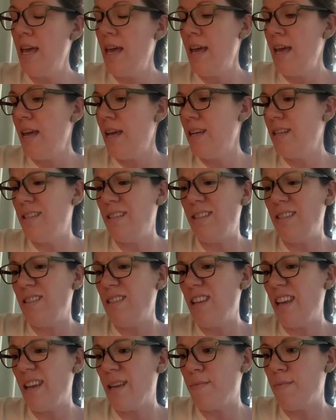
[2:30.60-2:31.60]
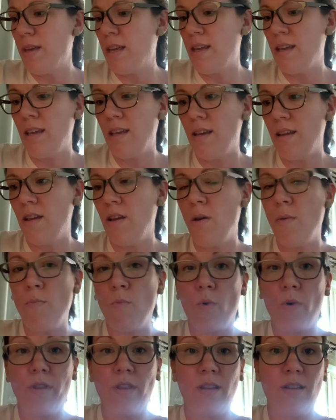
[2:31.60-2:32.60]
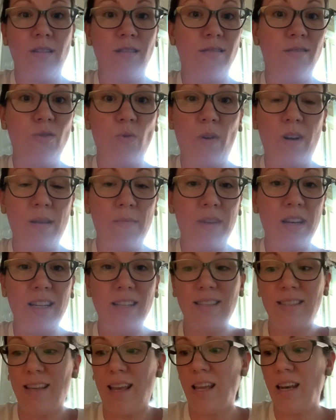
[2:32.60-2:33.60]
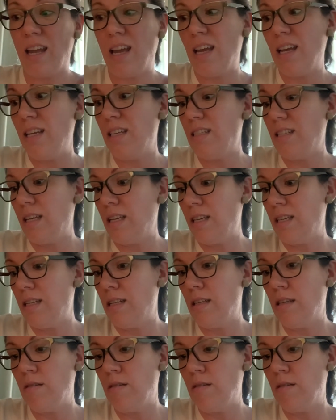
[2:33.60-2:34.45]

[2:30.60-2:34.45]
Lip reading: It didn't take me more than 20 minutes, and I did,